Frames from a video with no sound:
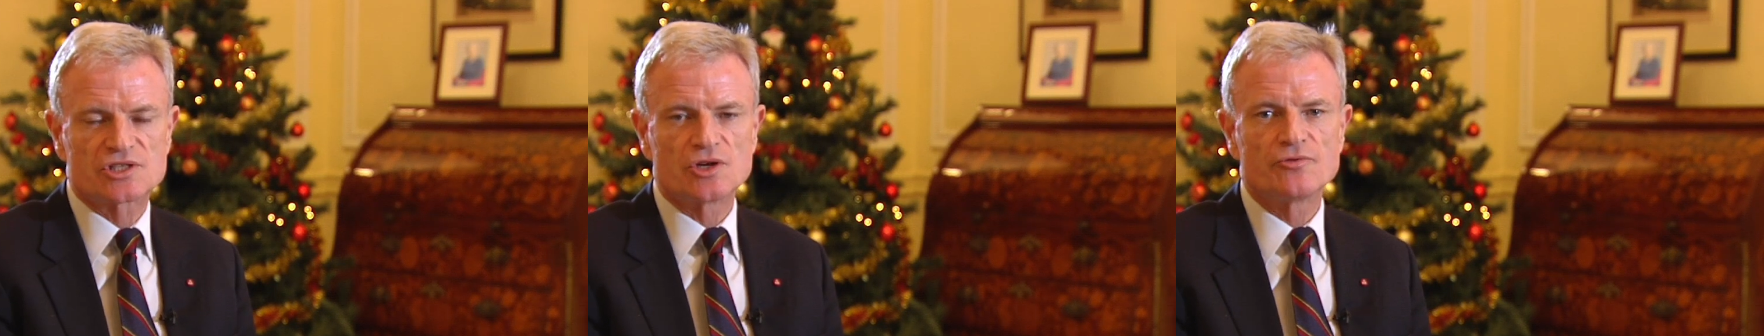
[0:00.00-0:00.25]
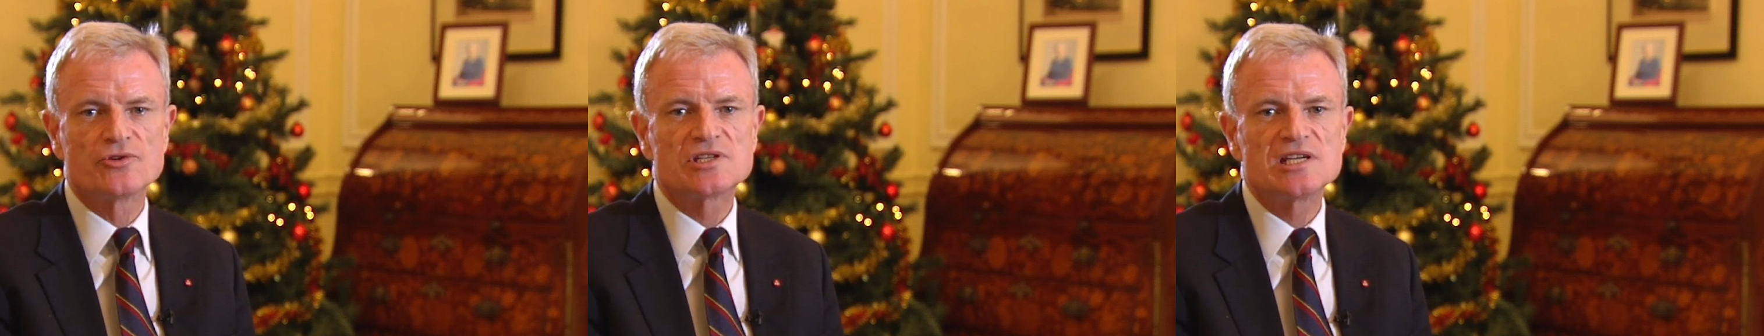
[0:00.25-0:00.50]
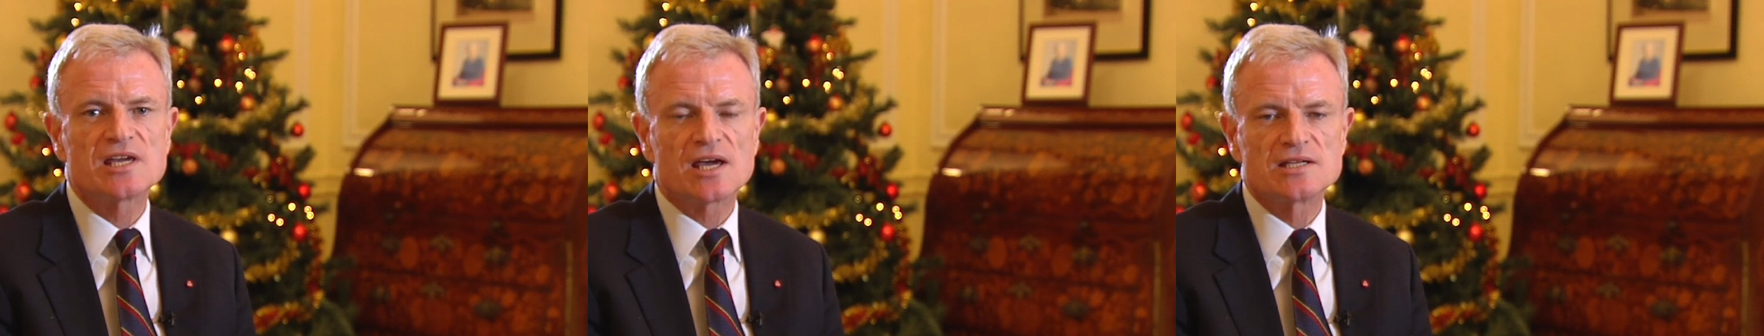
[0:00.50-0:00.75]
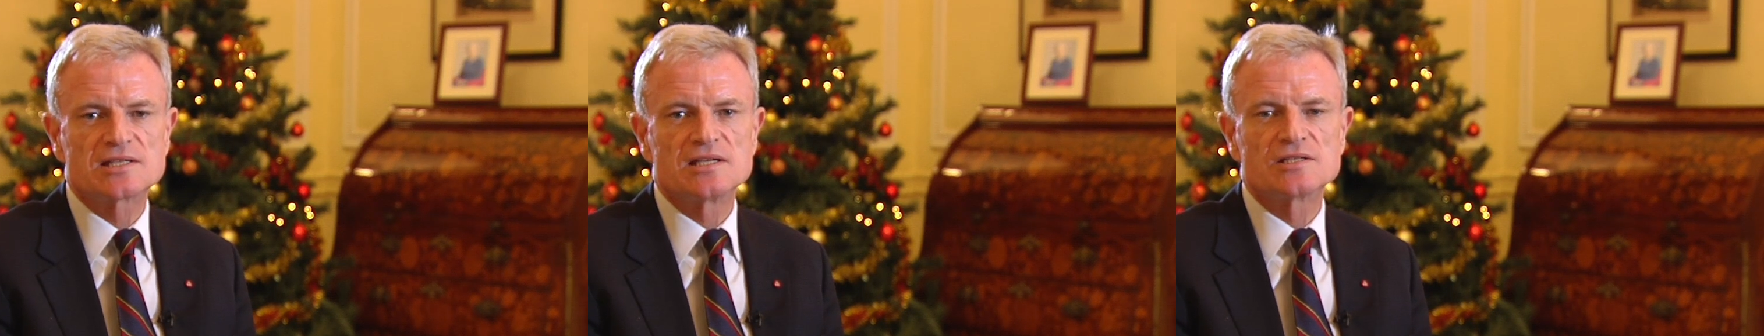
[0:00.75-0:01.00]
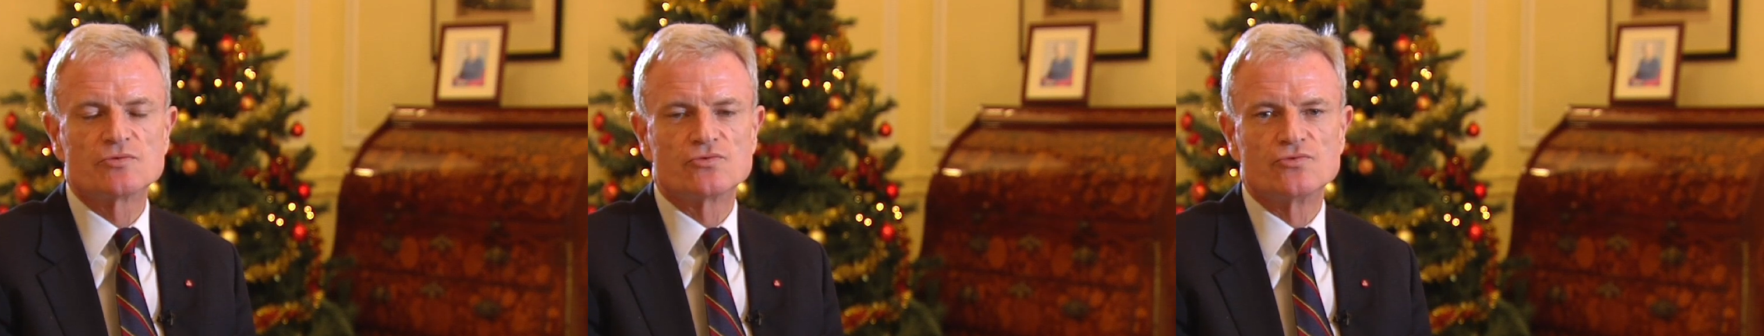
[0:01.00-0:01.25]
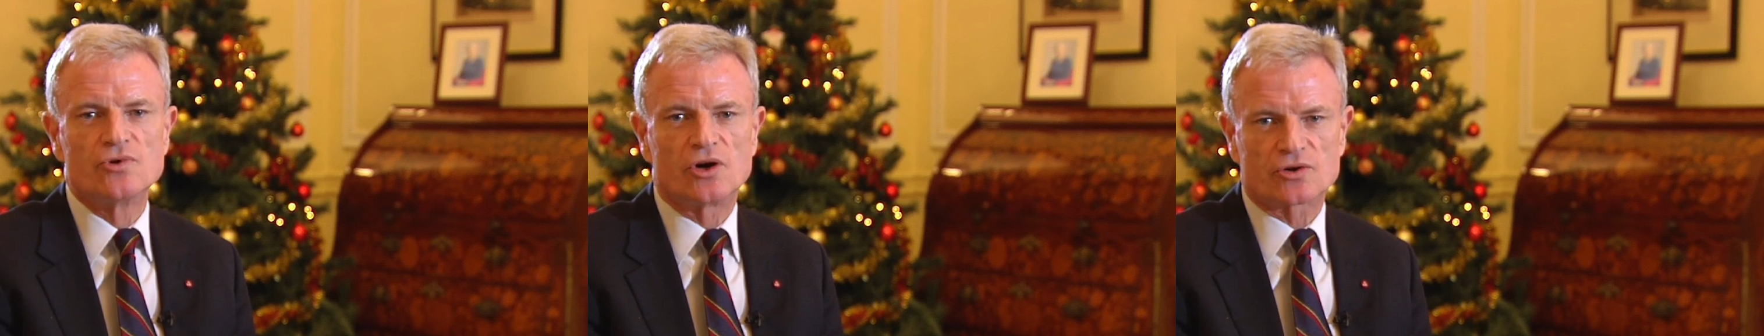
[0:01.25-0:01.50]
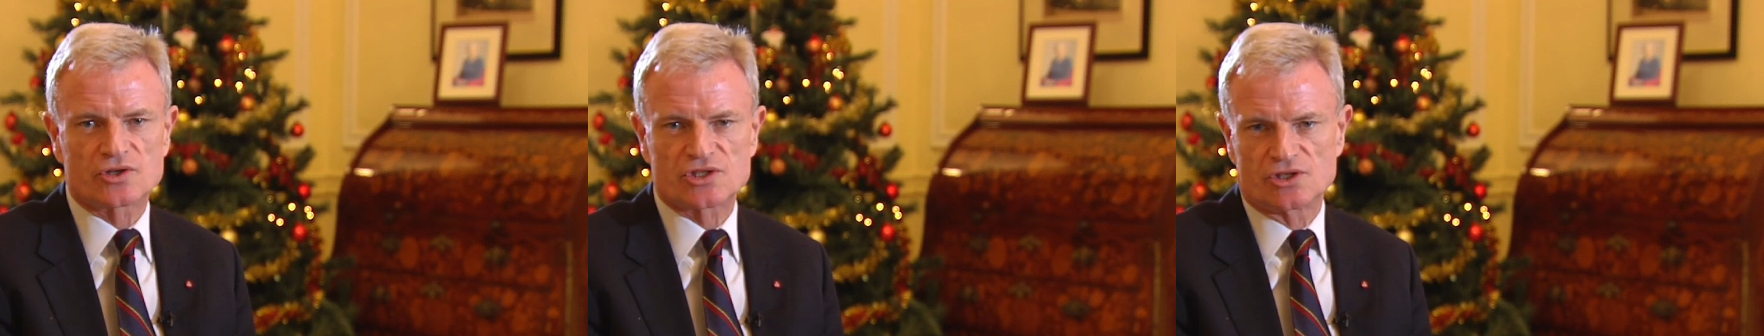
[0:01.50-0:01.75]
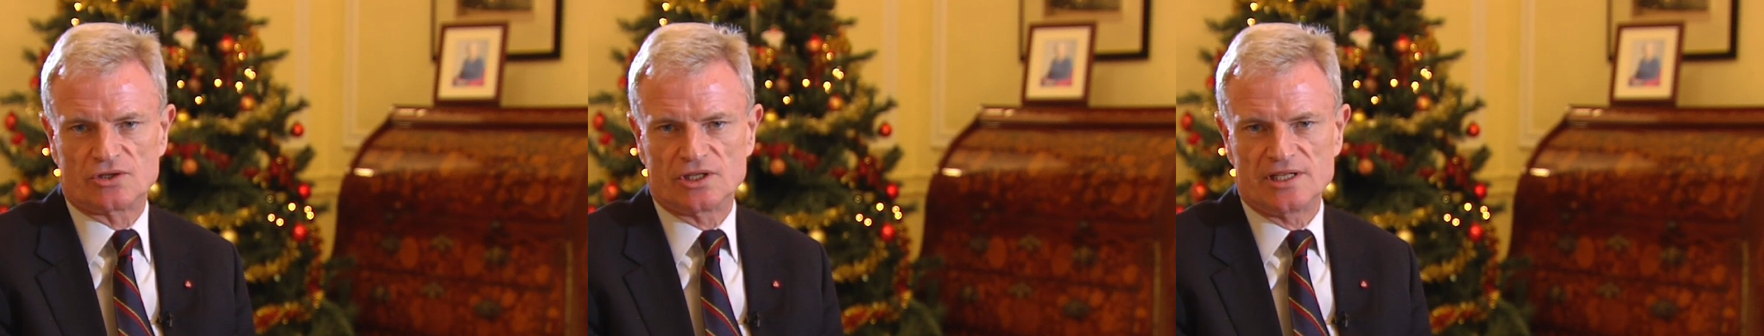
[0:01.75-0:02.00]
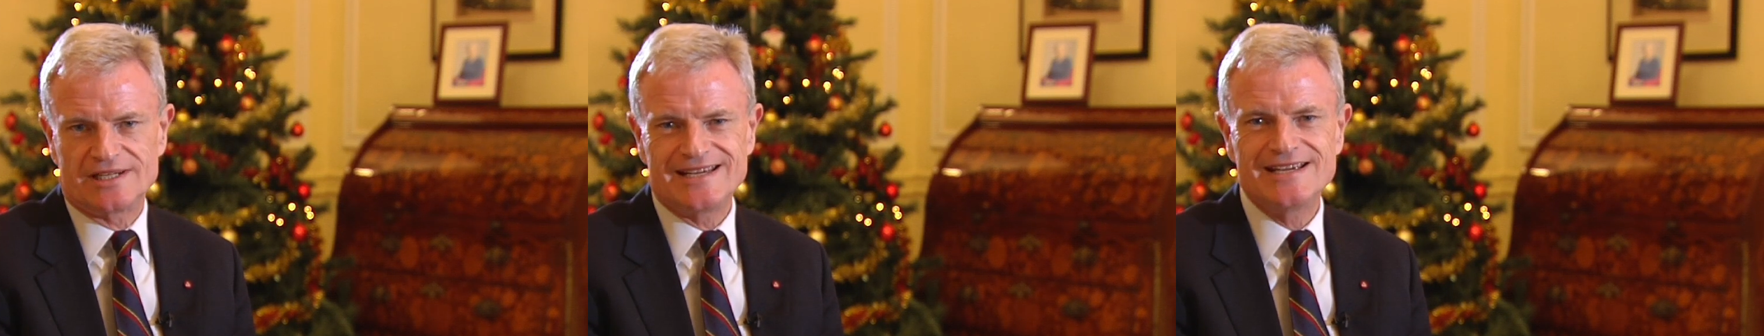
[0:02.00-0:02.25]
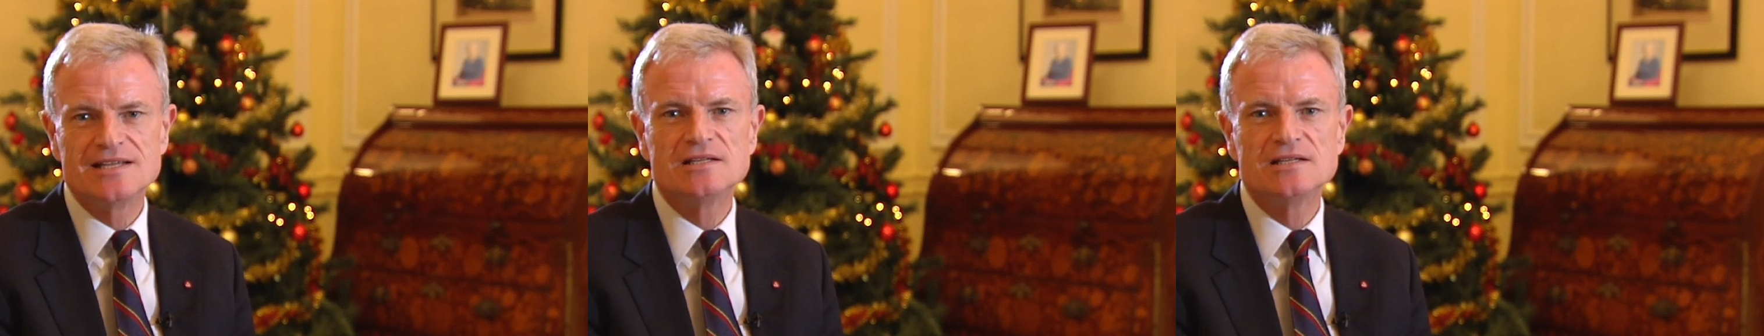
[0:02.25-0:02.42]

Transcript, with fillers: The sovereignty case is rock solid,